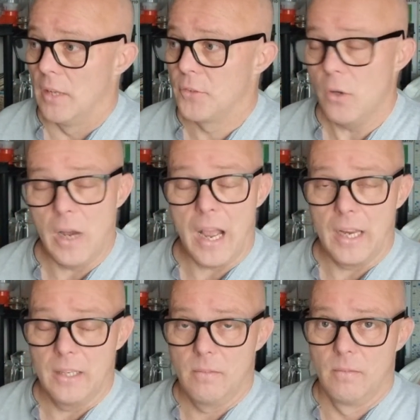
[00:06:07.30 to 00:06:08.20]
So
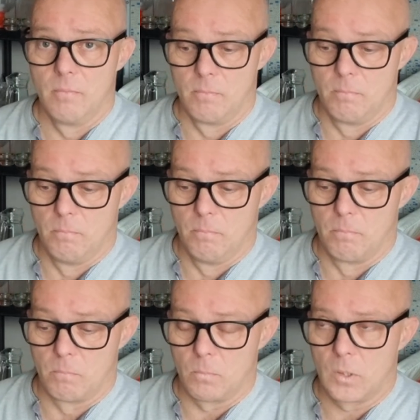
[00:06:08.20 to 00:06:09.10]
I
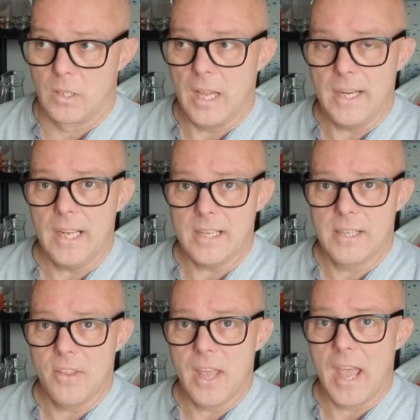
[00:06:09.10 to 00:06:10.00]
let it get
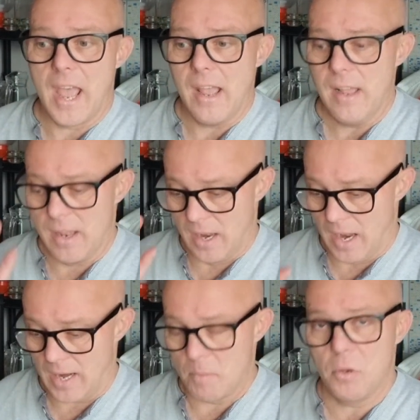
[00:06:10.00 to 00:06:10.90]
to there,
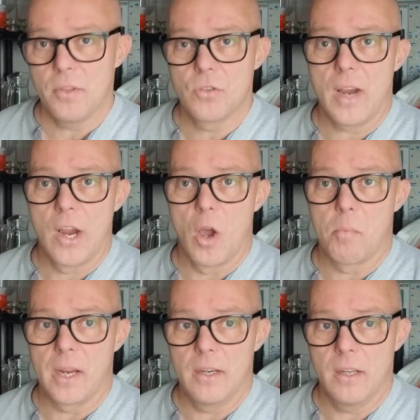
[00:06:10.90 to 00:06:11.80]
and I put the dry
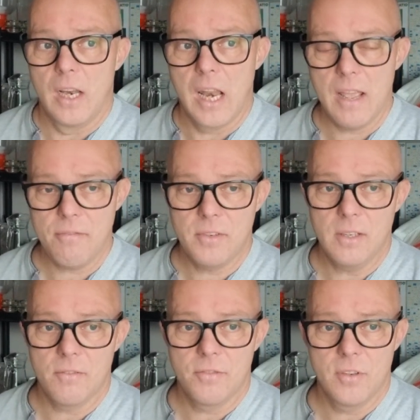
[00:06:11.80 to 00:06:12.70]
hop in, left
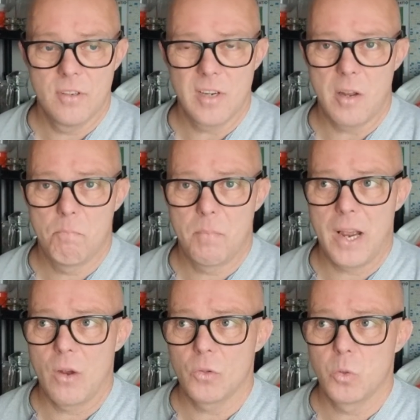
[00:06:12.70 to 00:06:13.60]
it for
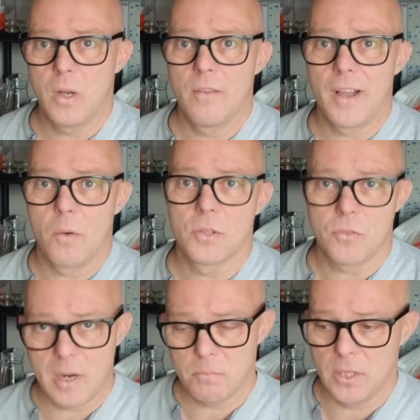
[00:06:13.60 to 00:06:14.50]
about 12 hours,
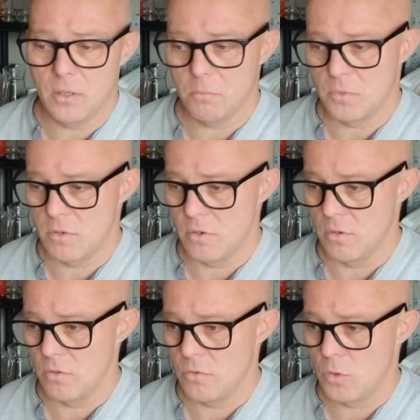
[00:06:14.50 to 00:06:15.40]
ramped it up
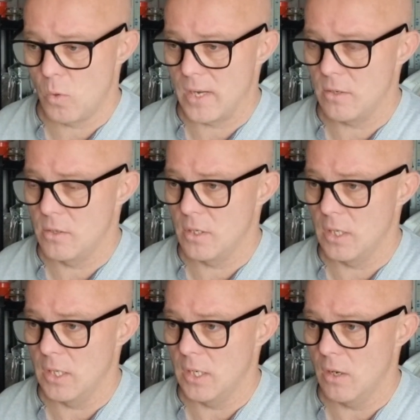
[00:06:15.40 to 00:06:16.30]
to
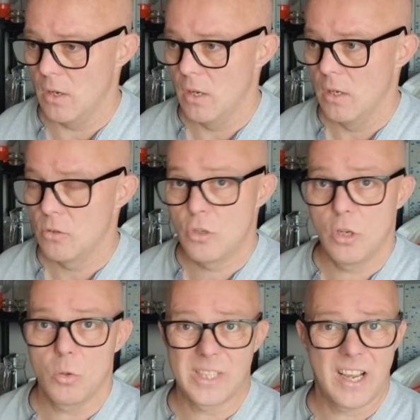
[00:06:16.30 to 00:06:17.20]
22,
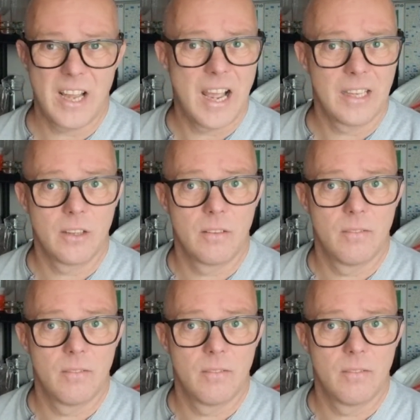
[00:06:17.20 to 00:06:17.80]
because I